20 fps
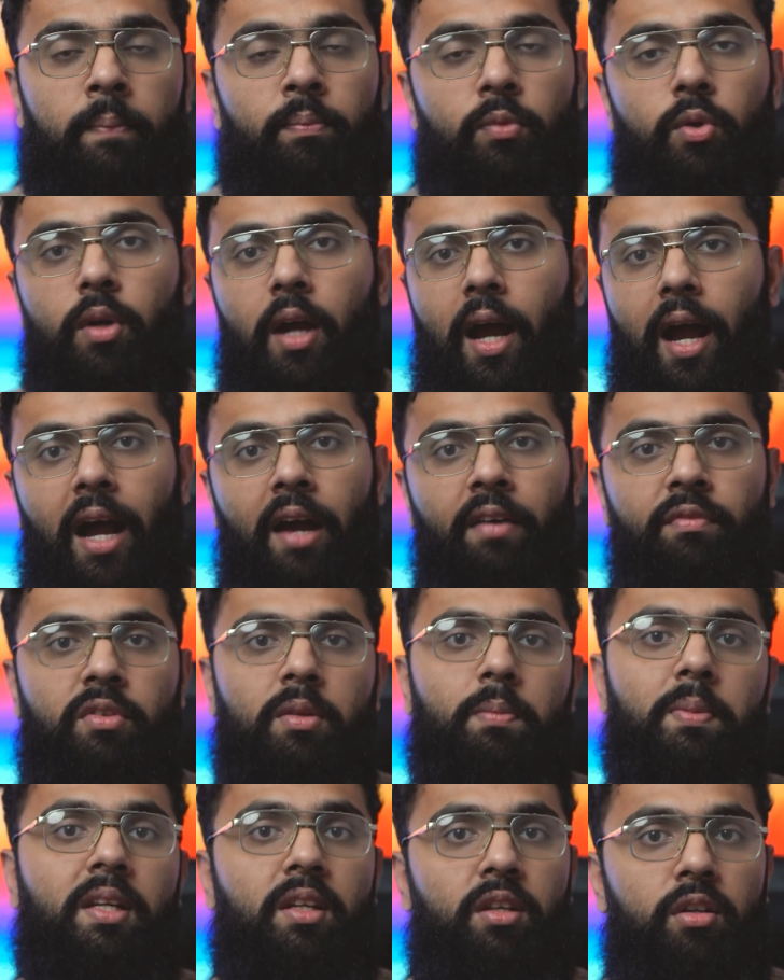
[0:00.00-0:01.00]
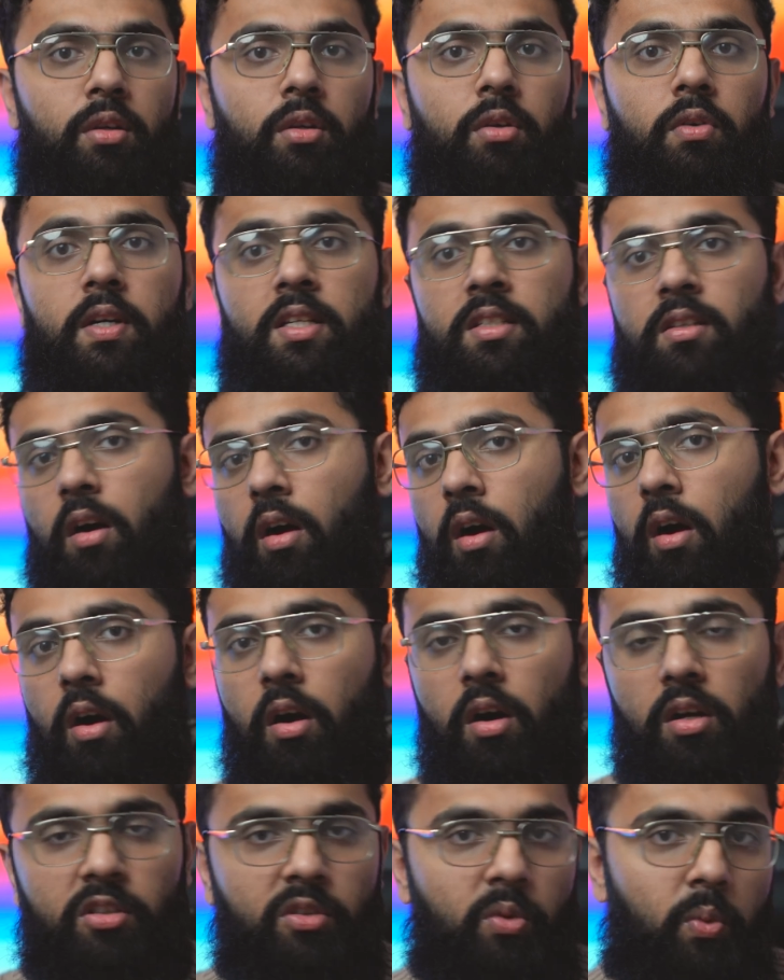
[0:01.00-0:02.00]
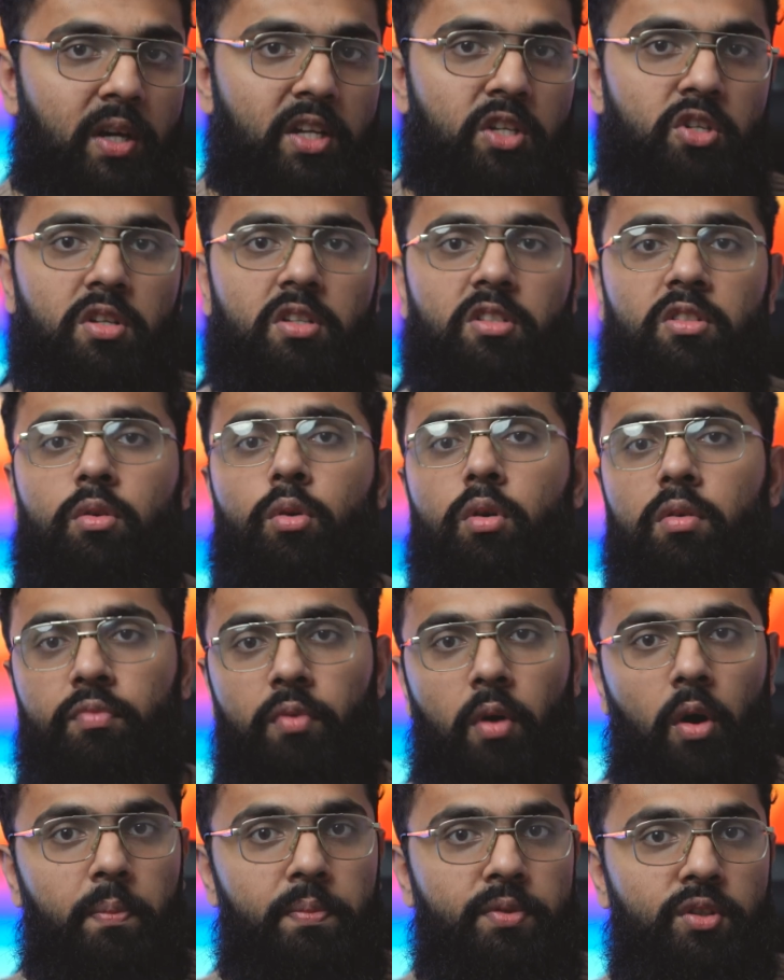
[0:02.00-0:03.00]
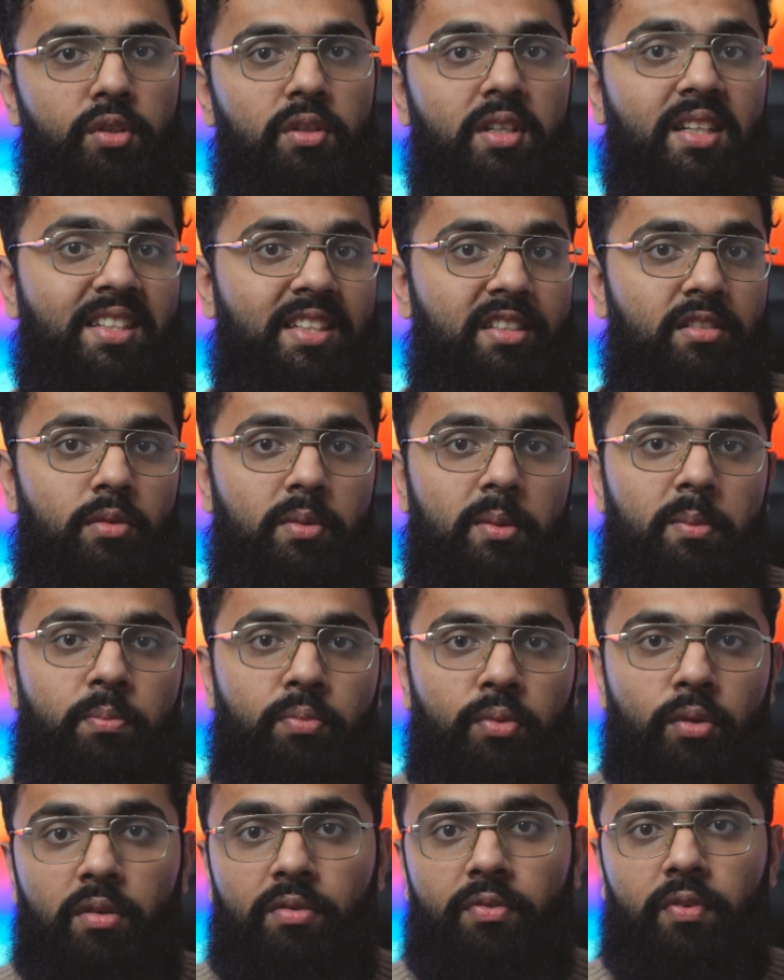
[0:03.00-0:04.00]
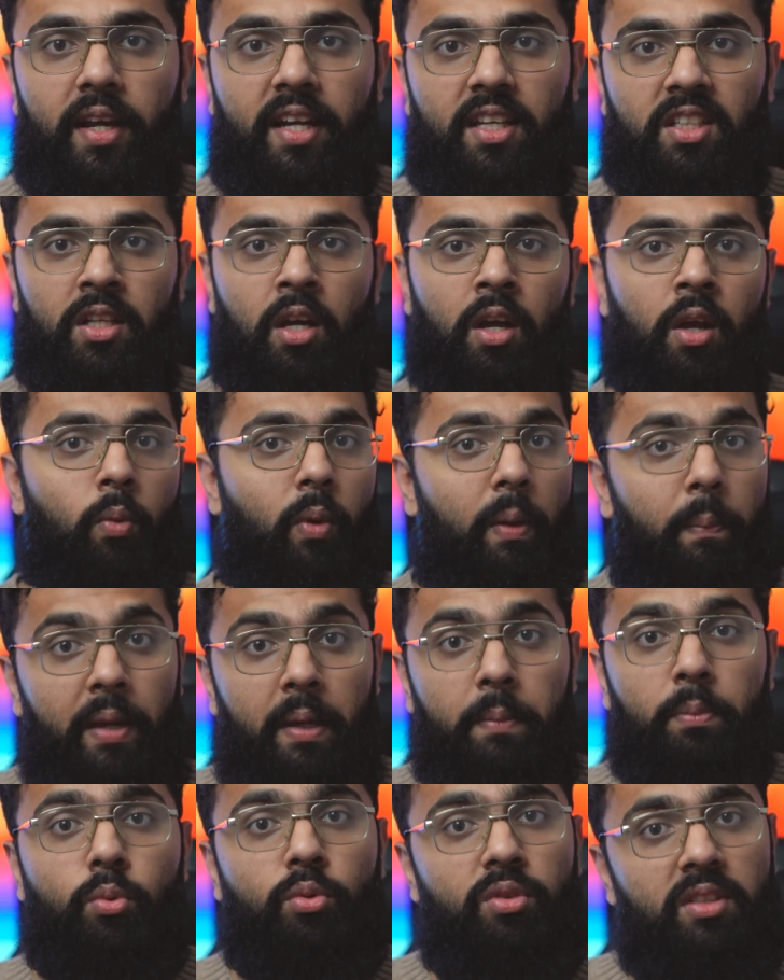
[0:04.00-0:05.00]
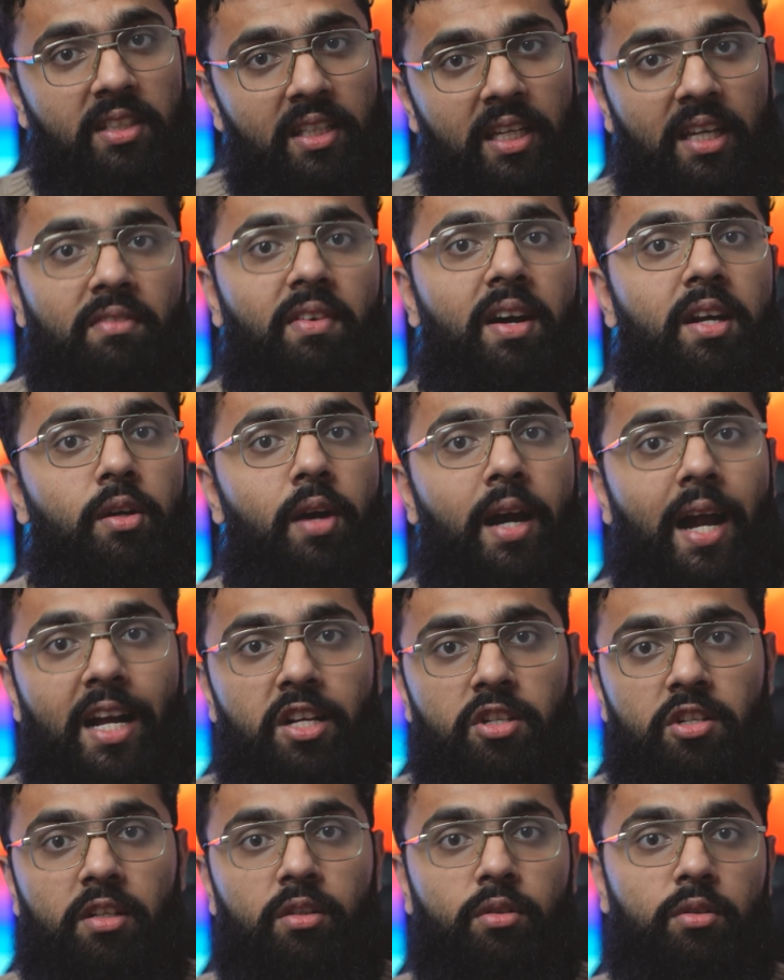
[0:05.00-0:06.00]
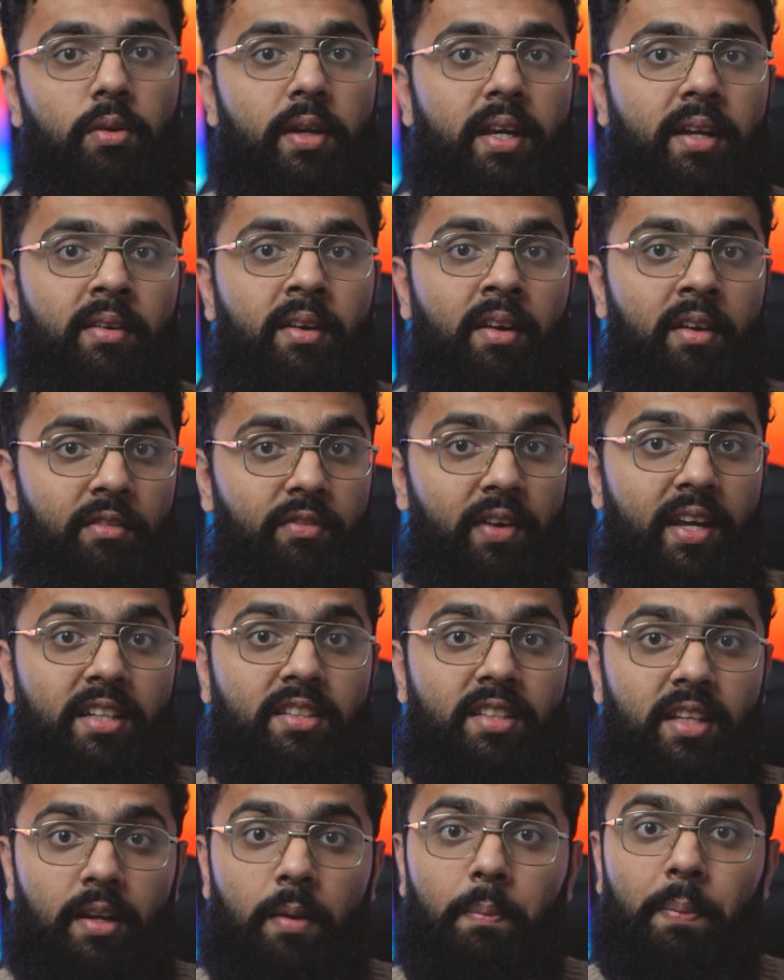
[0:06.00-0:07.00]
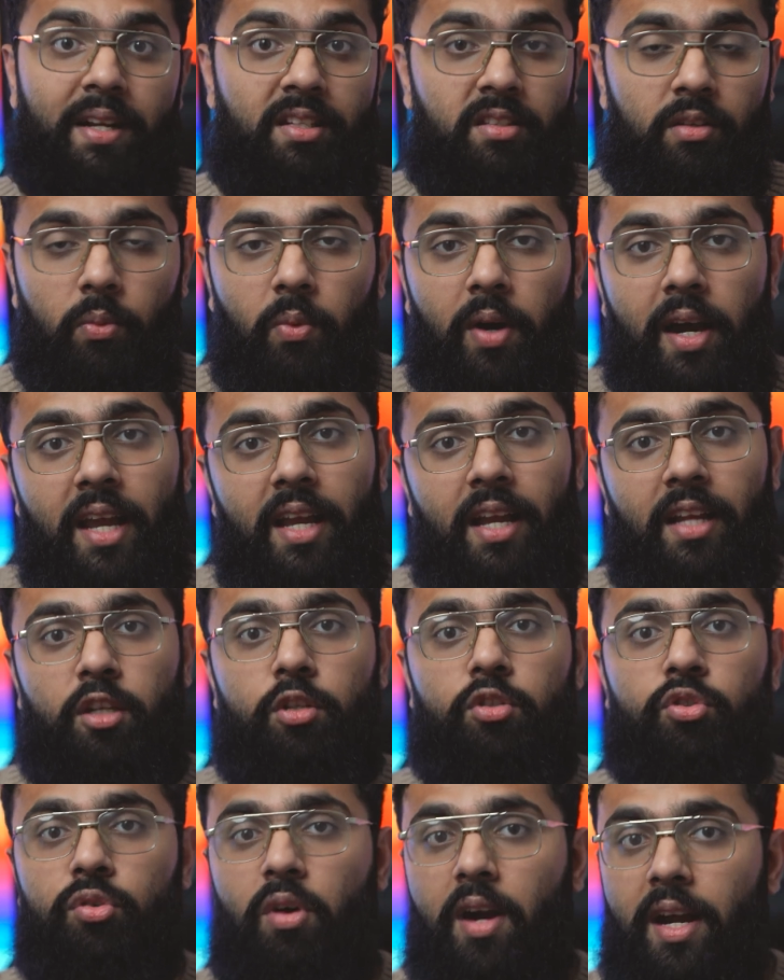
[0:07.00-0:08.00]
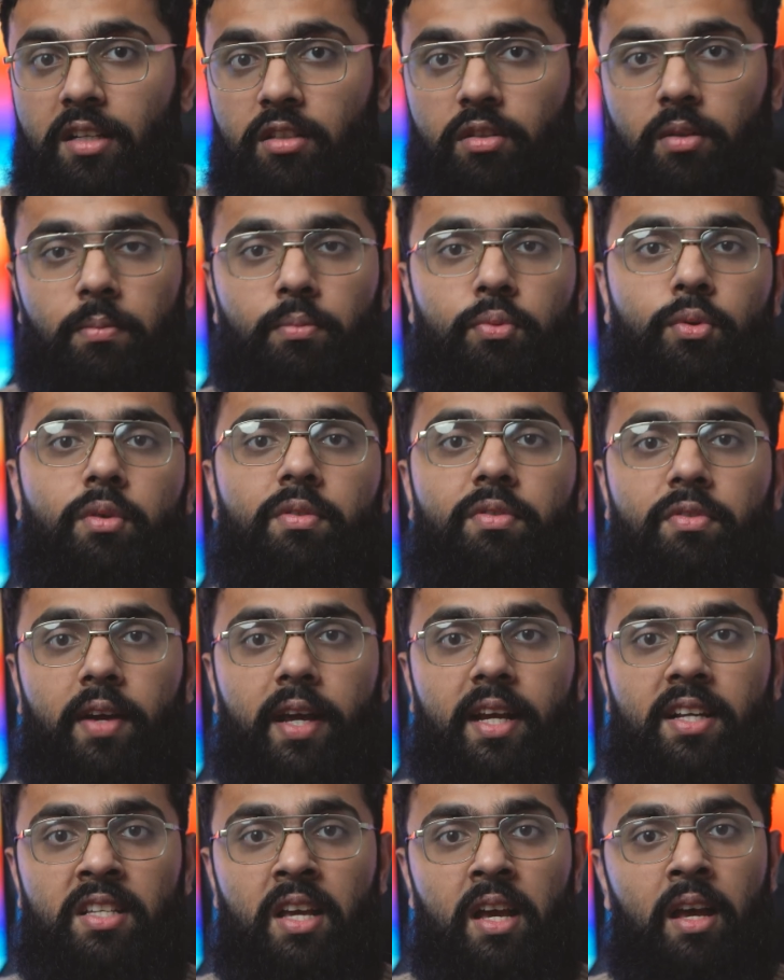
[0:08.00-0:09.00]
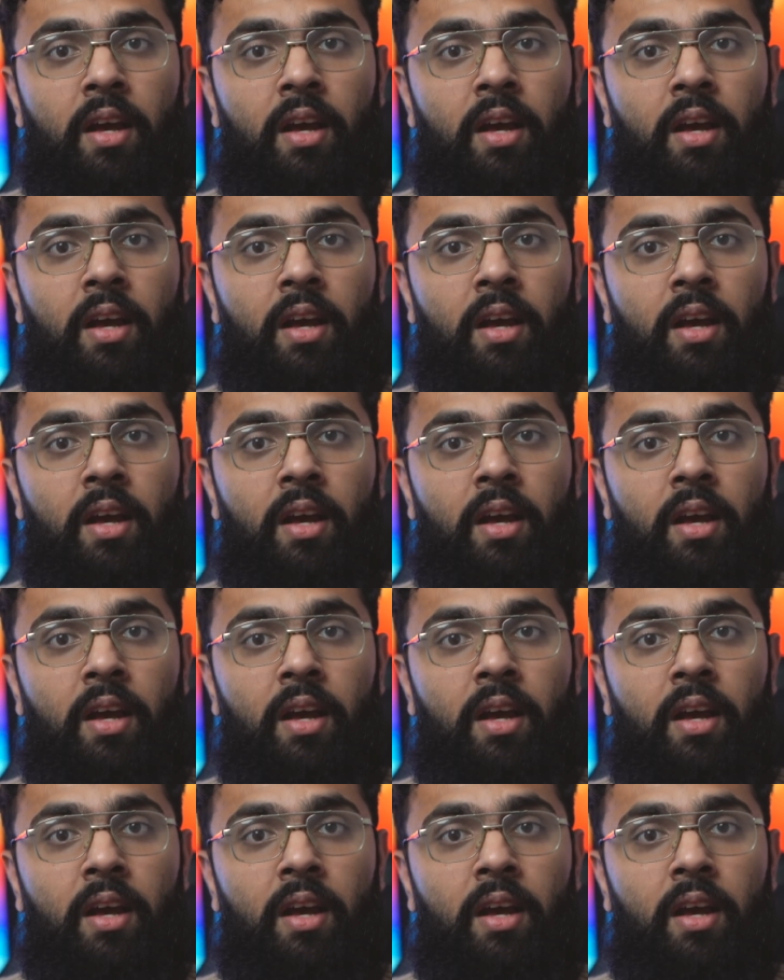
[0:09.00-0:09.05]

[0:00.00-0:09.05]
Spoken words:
You have to be curious, ask questions, look for opportunities to improve things where people see that you're actually doing things in a better way and you're trying to improve things,